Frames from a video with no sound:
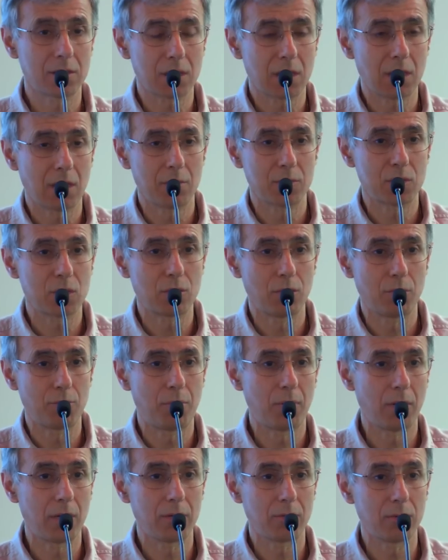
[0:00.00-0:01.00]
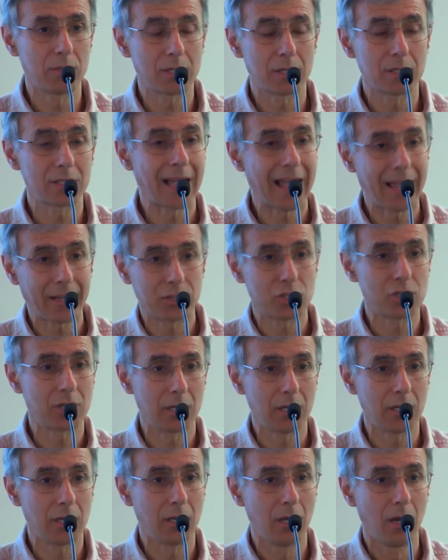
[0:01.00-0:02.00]
comes to a point which says,
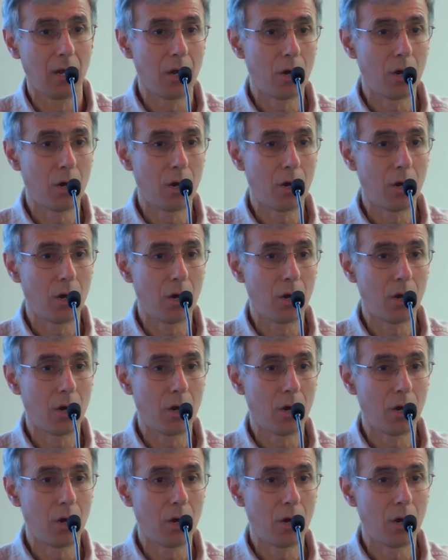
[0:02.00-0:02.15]
actually,